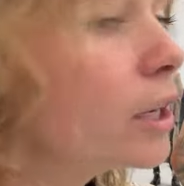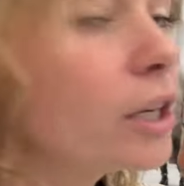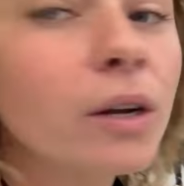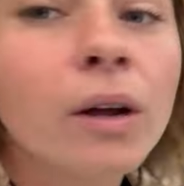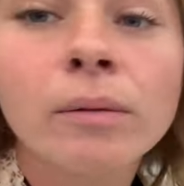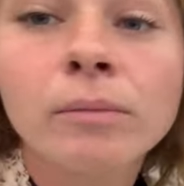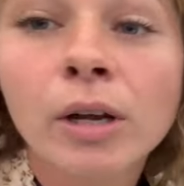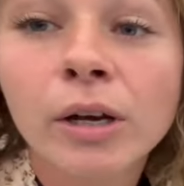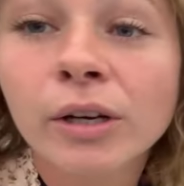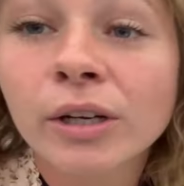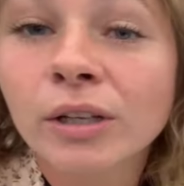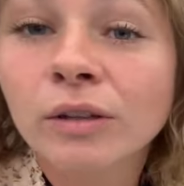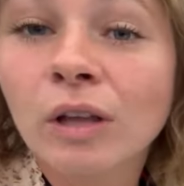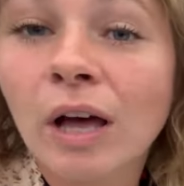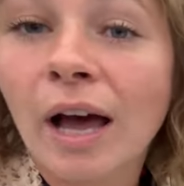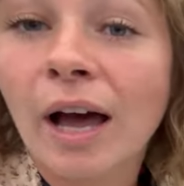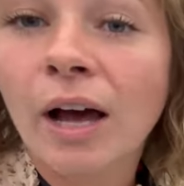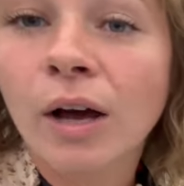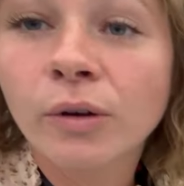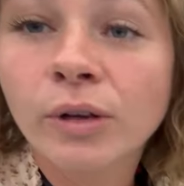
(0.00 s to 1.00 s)
you know, I'm not going to
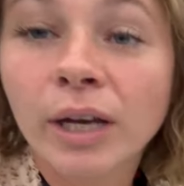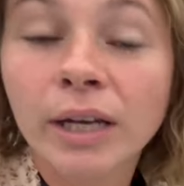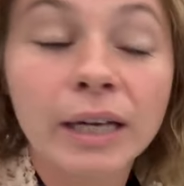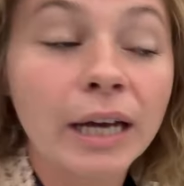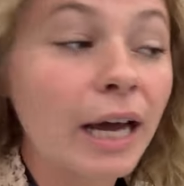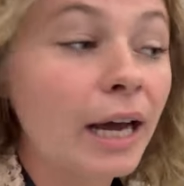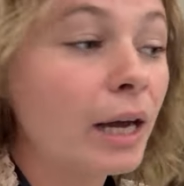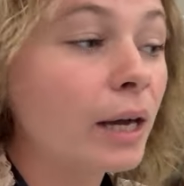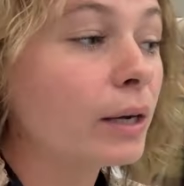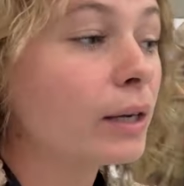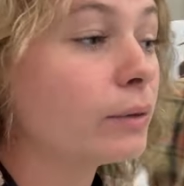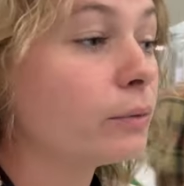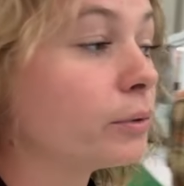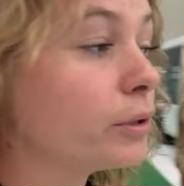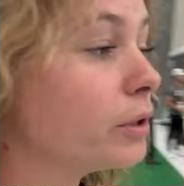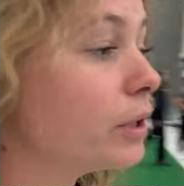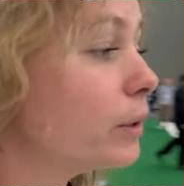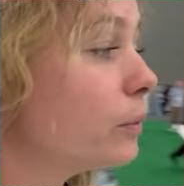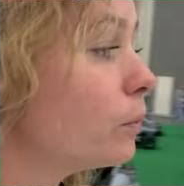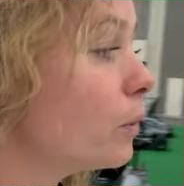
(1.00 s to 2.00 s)
lie, okay? I
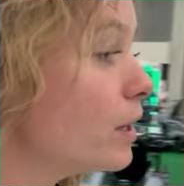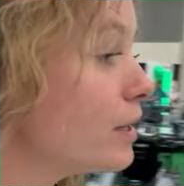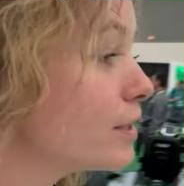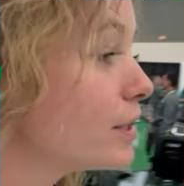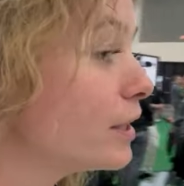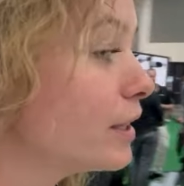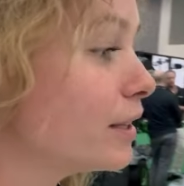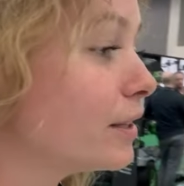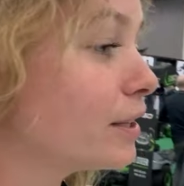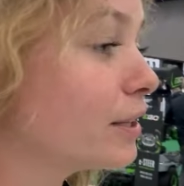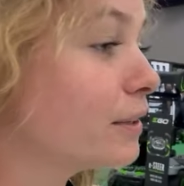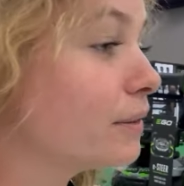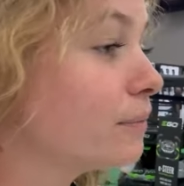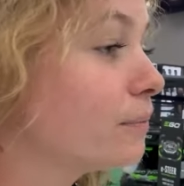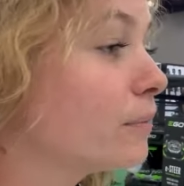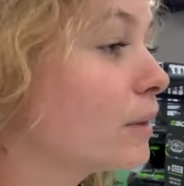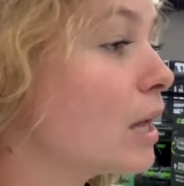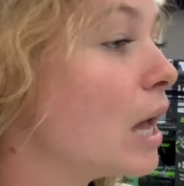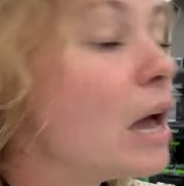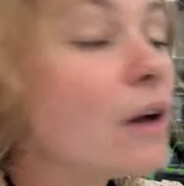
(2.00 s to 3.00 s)
really wasn't
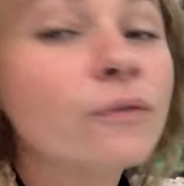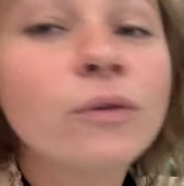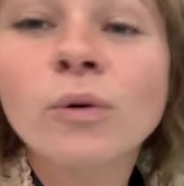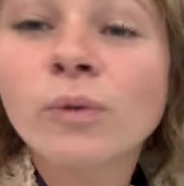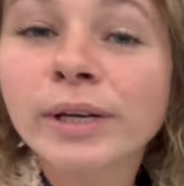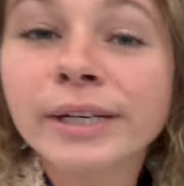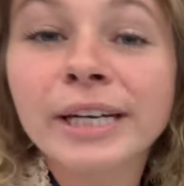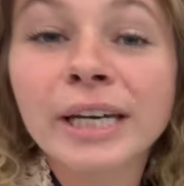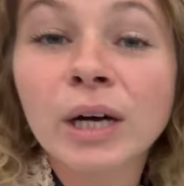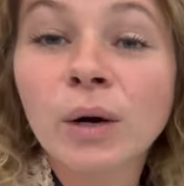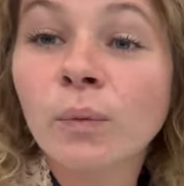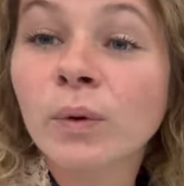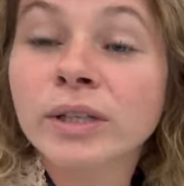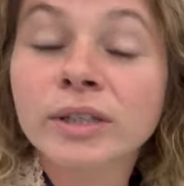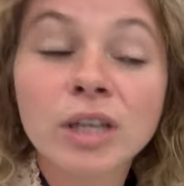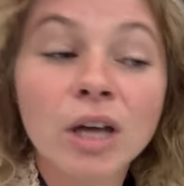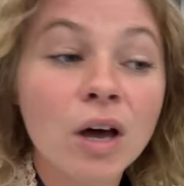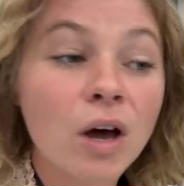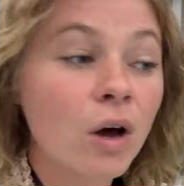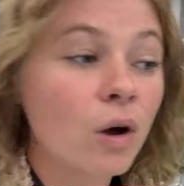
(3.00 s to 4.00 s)
fully down
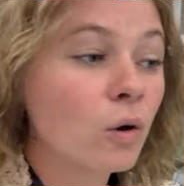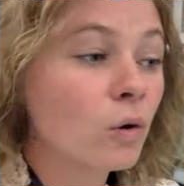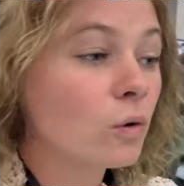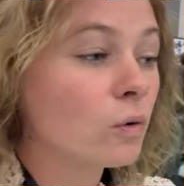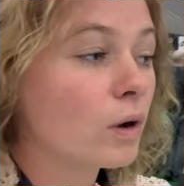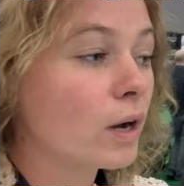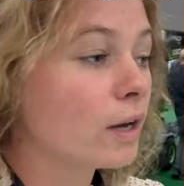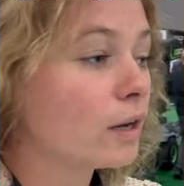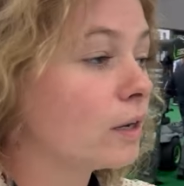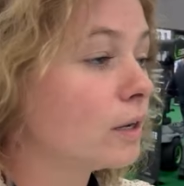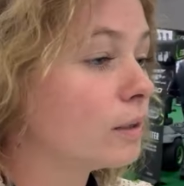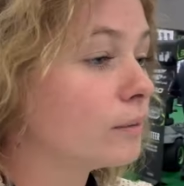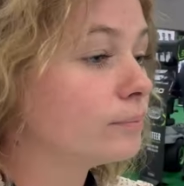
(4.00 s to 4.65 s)
with the whole um,